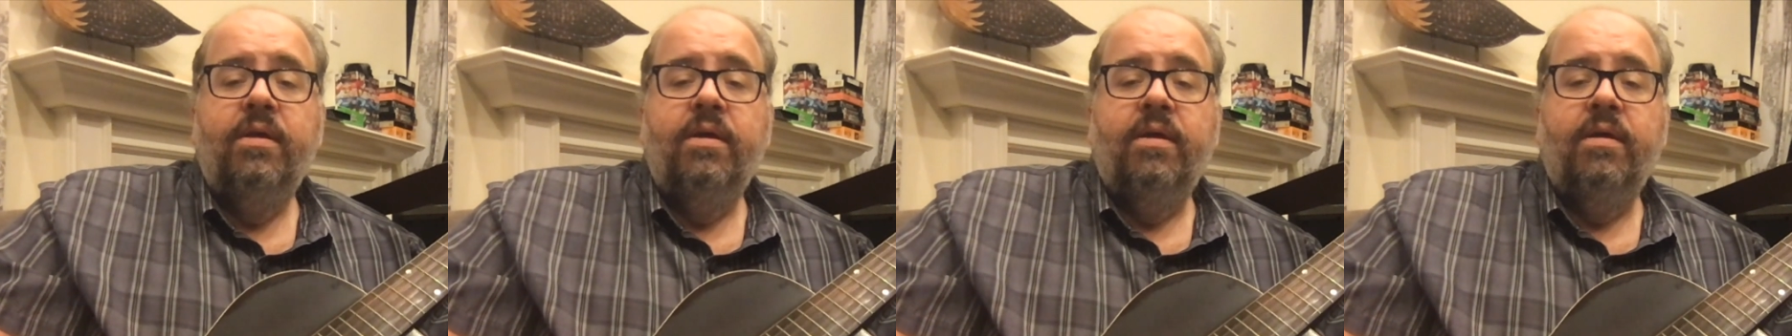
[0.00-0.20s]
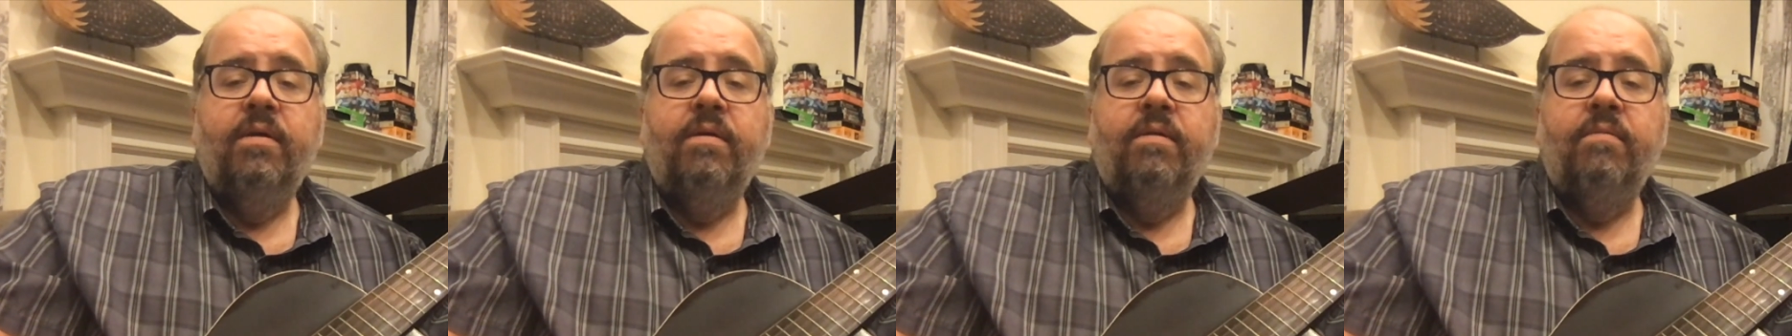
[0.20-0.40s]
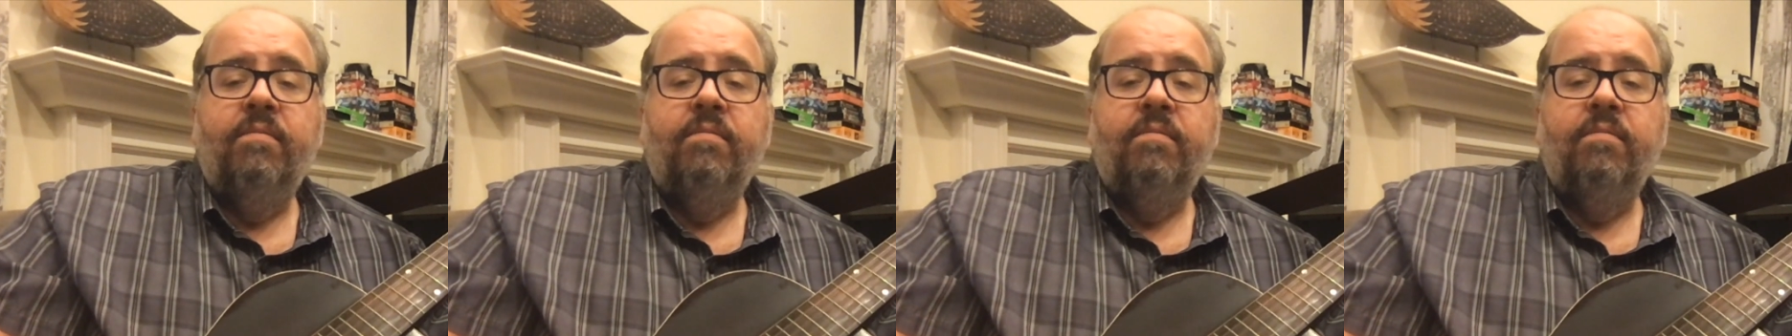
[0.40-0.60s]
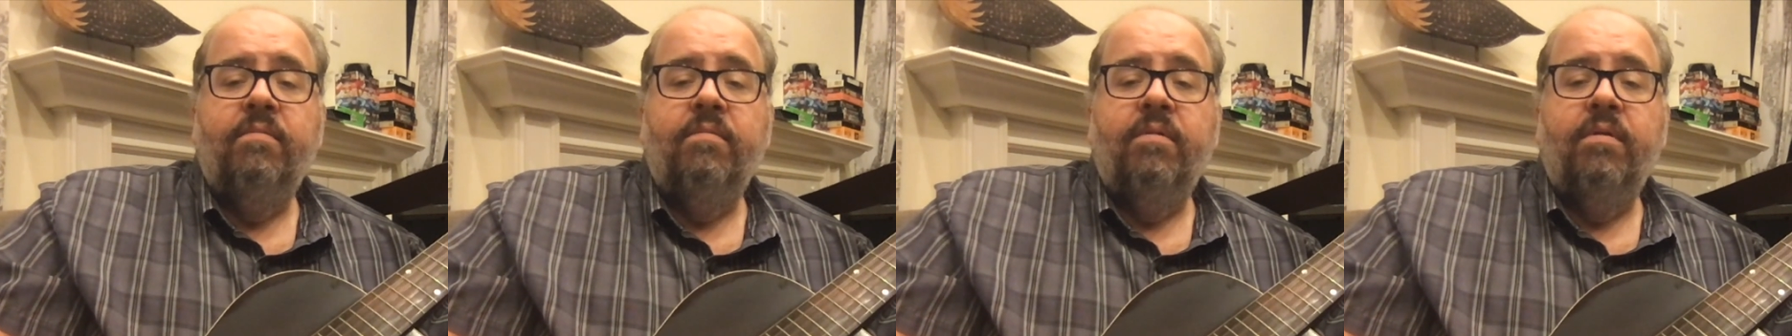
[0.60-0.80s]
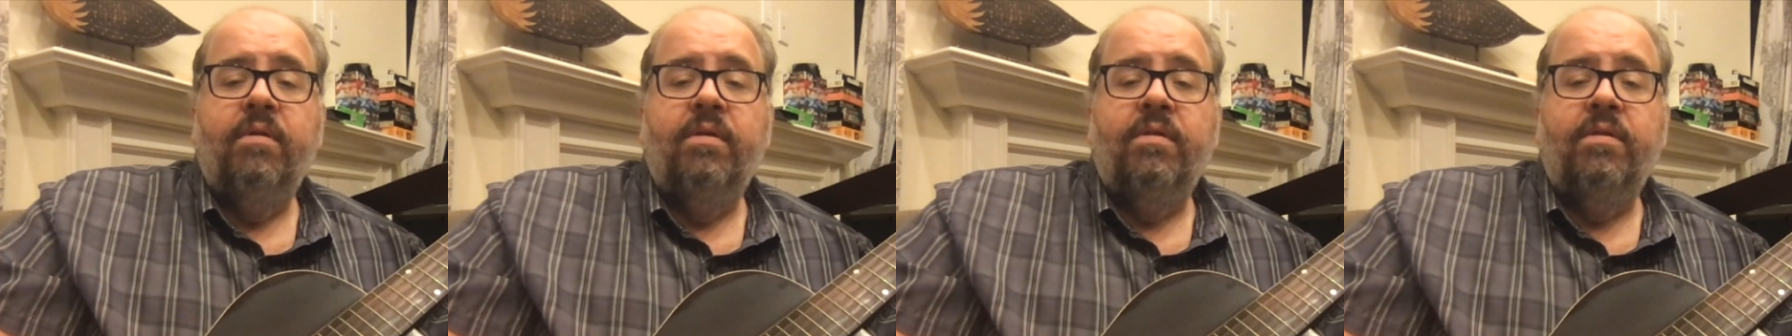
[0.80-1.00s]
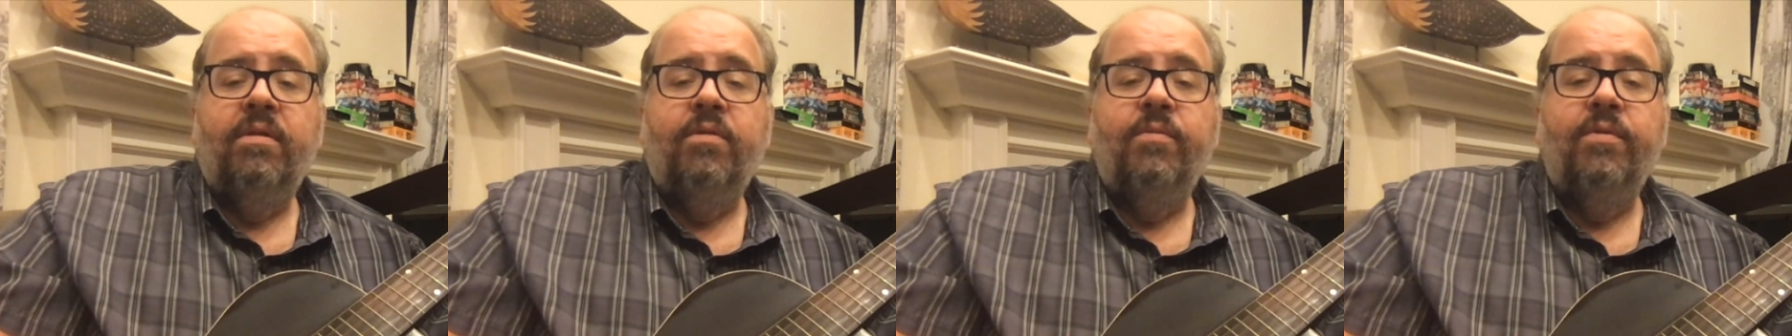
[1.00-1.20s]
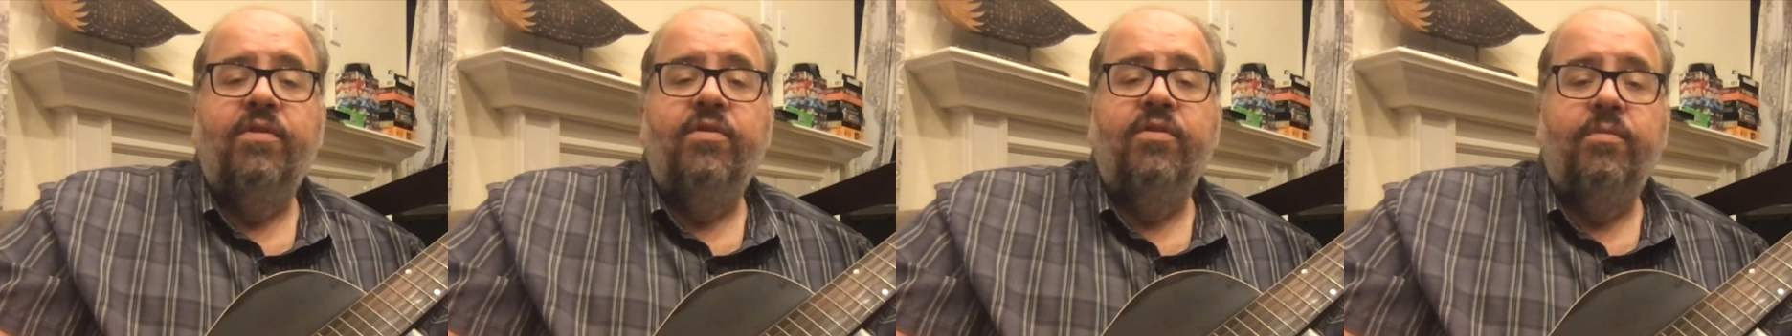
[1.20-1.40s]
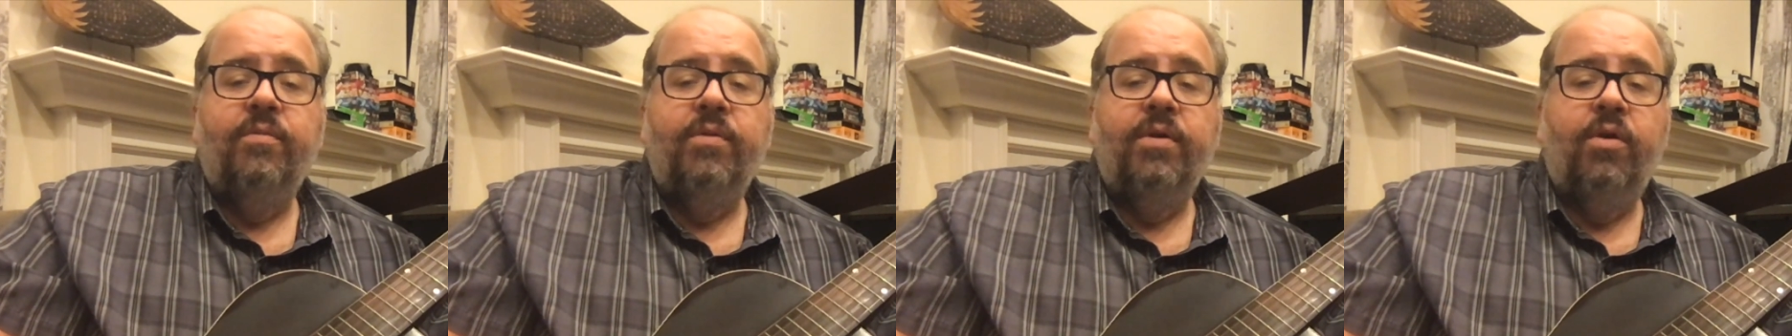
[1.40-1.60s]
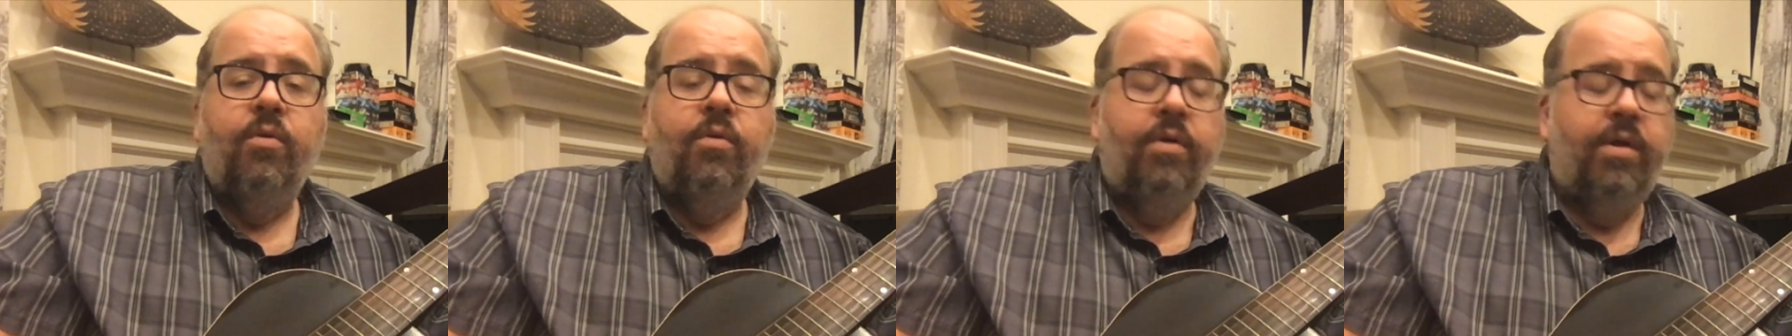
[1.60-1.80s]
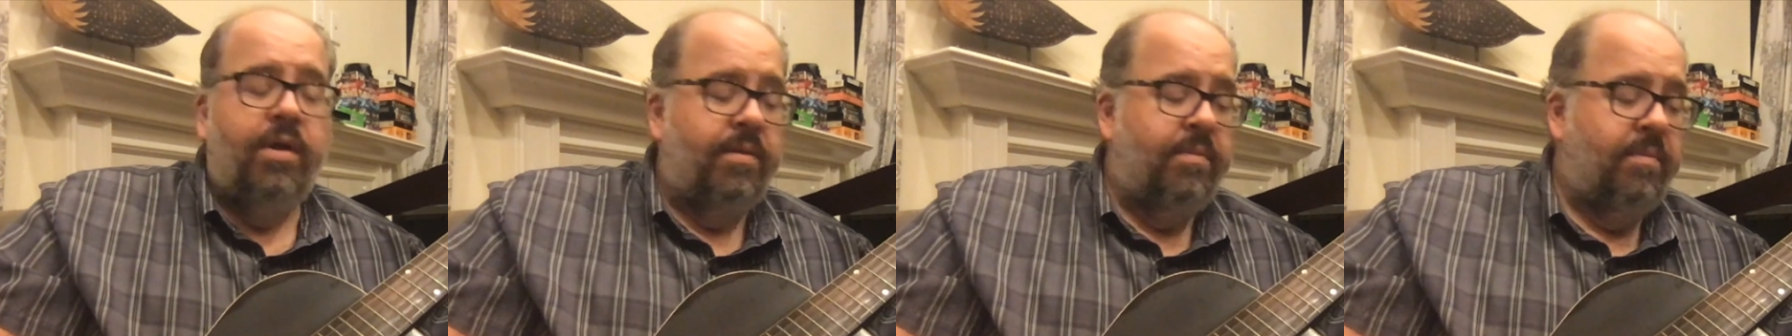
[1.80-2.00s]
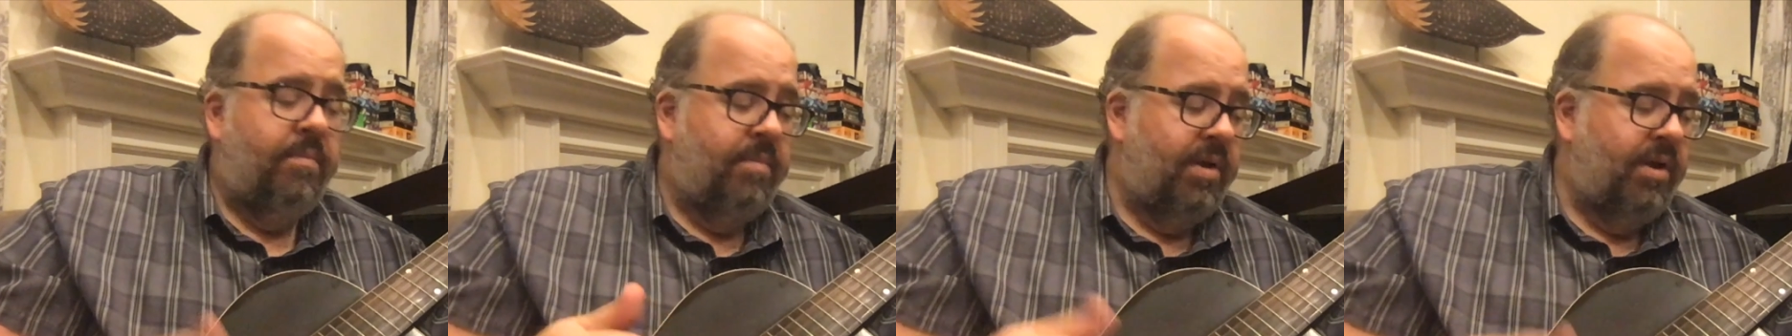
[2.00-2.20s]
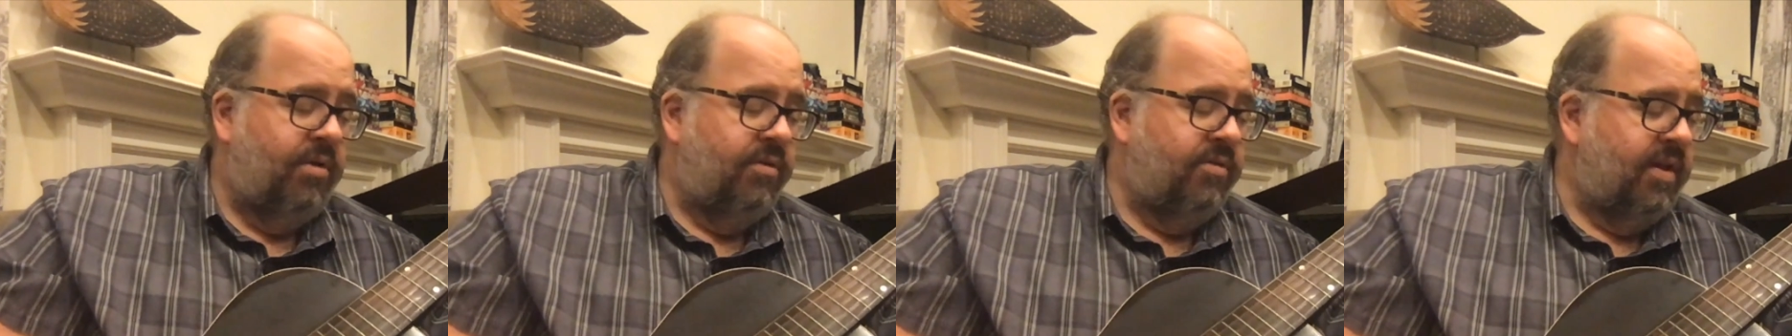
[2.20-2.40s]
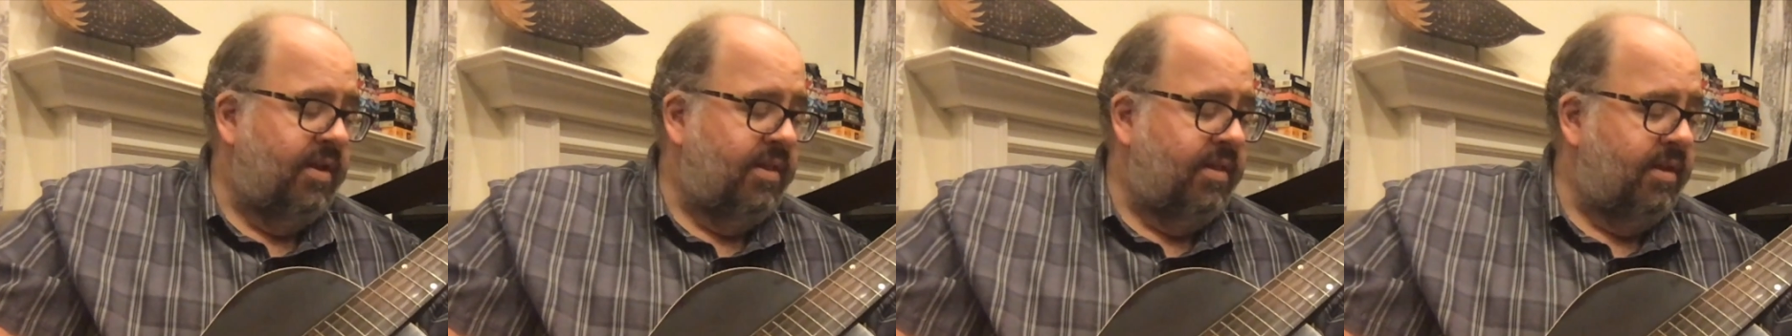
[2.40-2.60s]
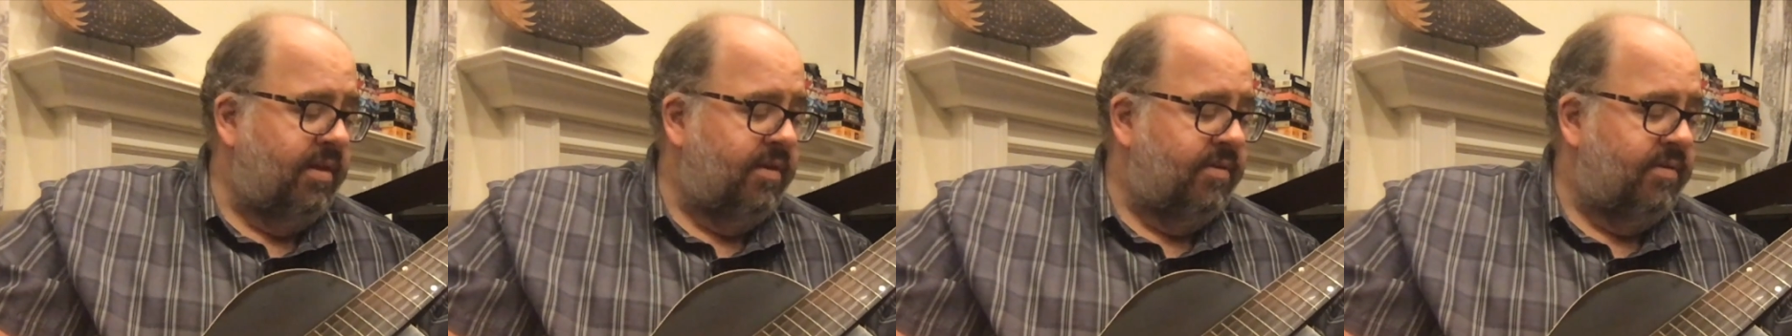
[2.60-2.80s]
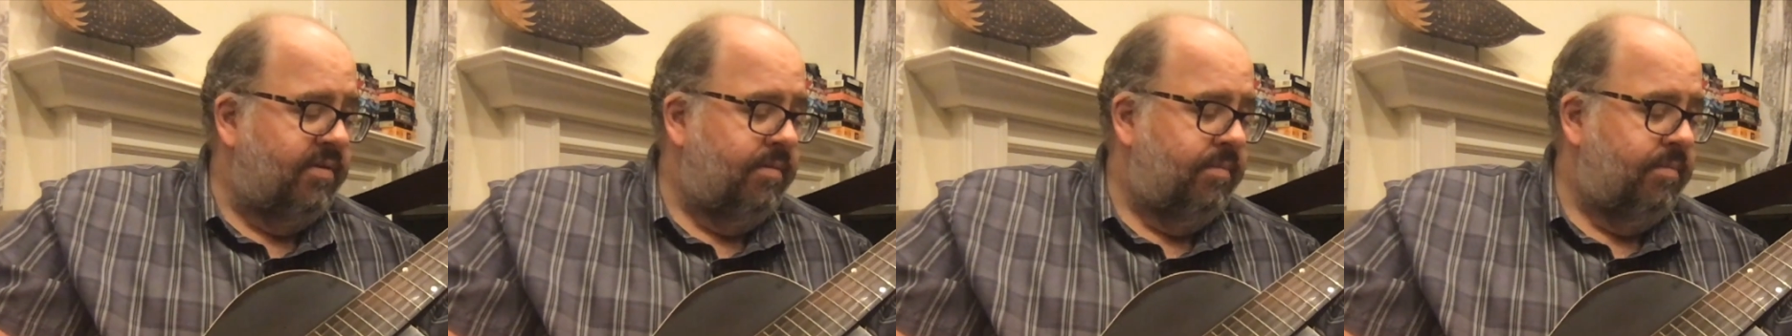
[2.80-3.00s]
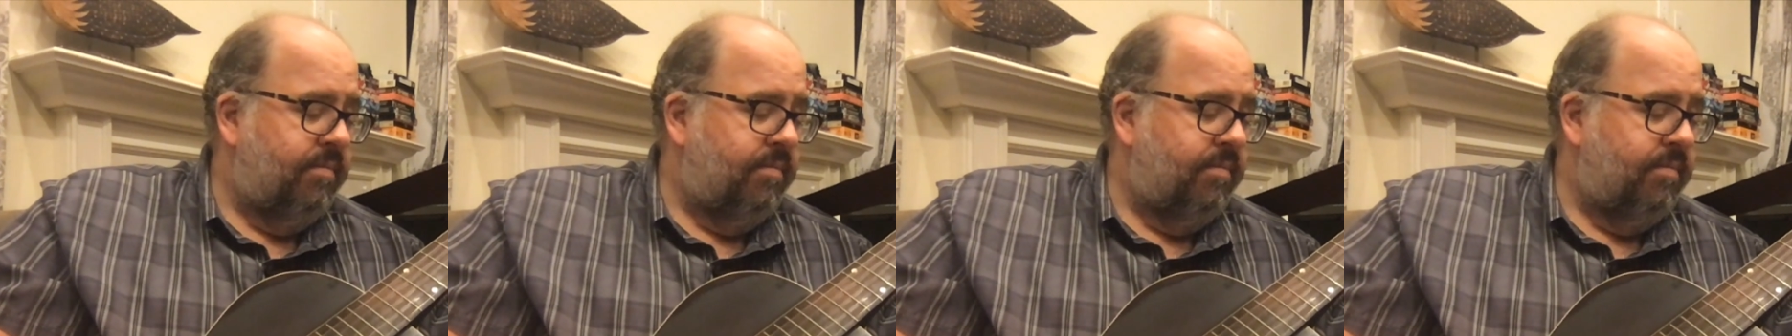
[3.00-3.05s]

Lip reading: on the original recording. But it goes like this.